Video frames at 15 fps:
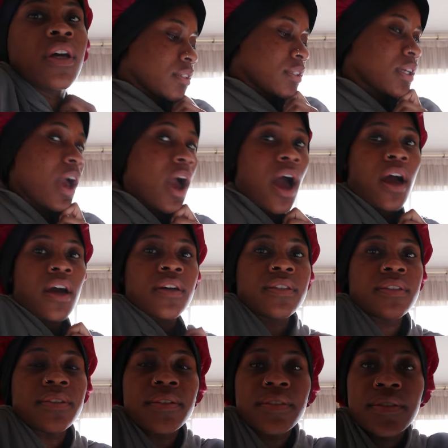Yeah
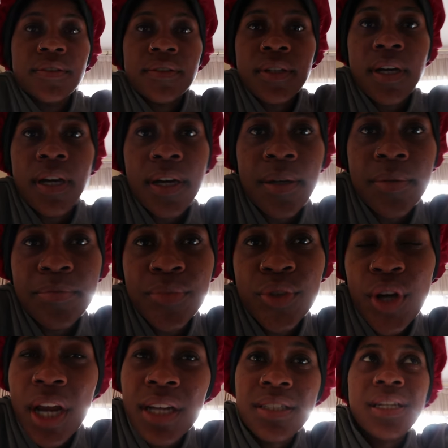um,
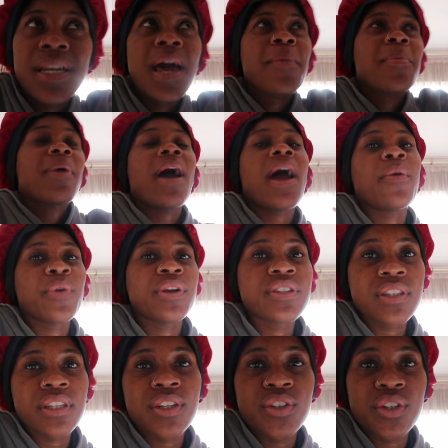trying to nap, I went to
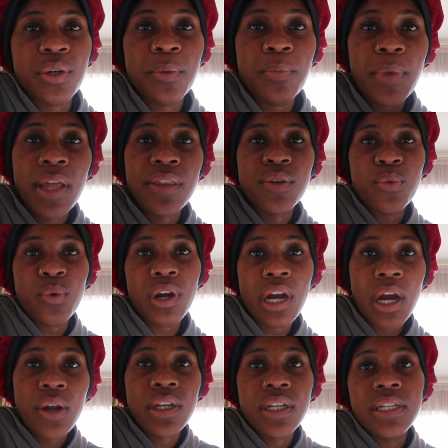the gym and the
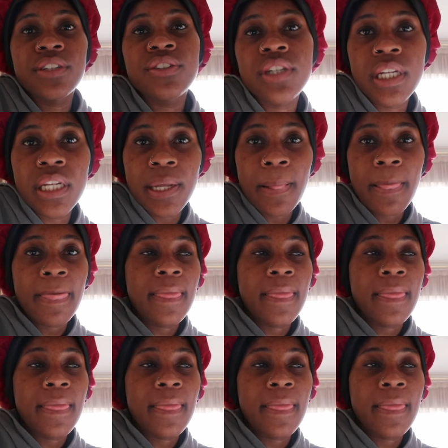workout literally